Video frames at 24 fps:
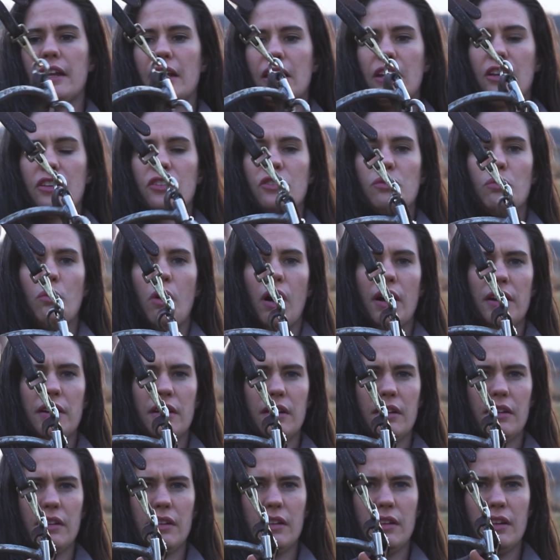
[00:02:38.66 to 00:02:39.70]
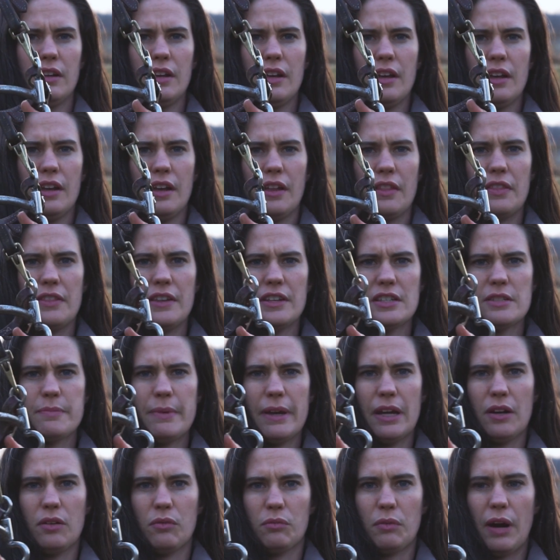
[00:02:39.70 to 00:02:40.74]
is what this
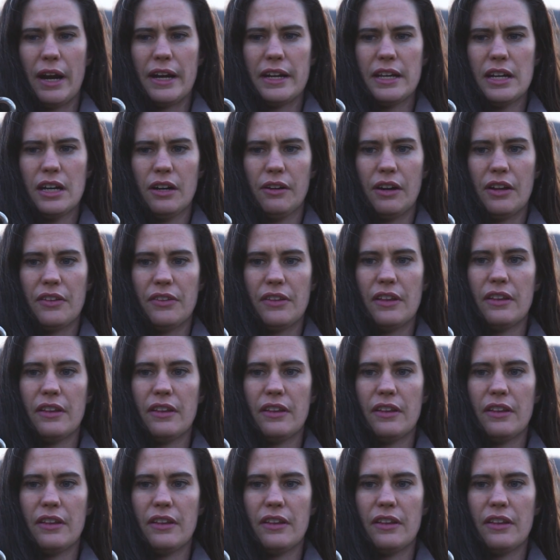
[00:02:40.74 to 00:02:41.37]
bit right here is.